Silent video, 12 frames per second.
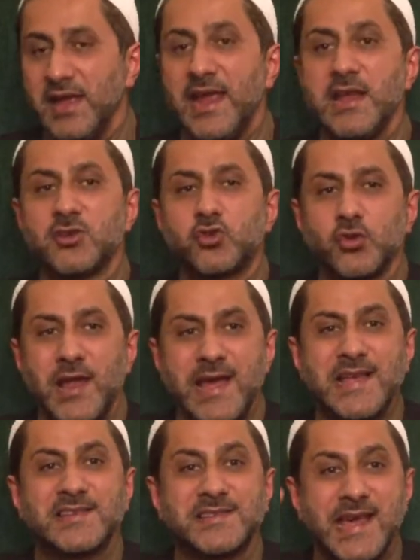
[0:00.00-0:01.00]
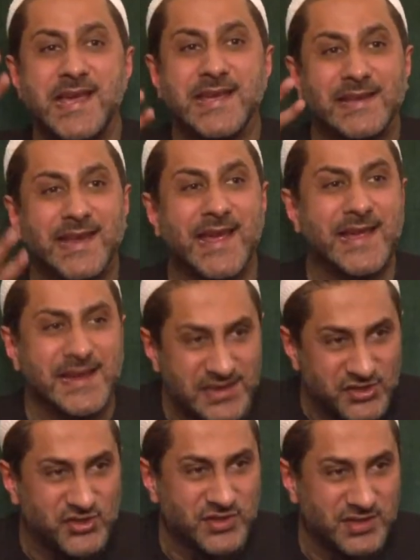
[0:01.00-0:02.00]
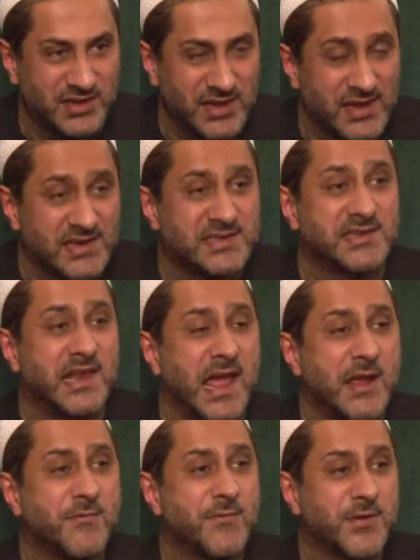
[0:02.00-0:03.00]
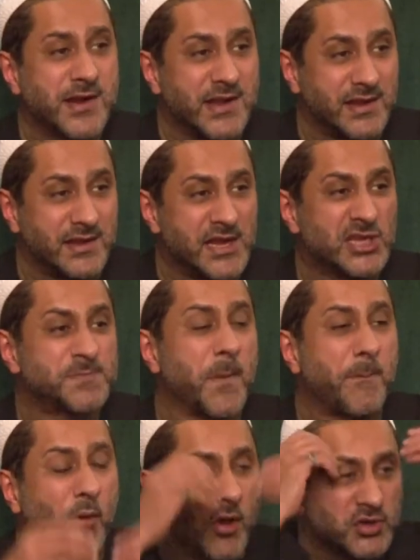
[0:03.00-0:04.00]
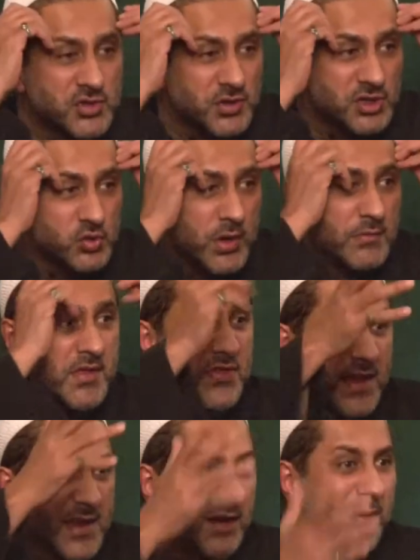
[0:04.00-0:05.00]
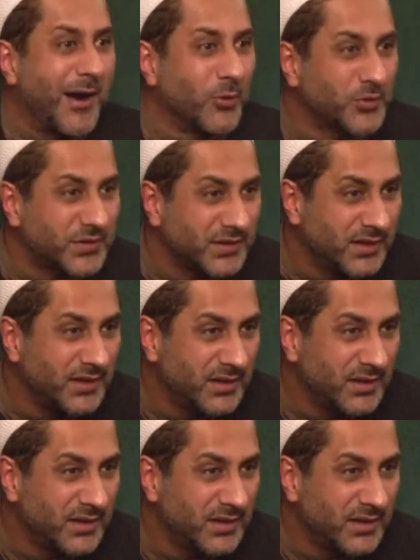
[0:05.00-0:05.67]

In today's day and age, slavery is preposterous to even think about.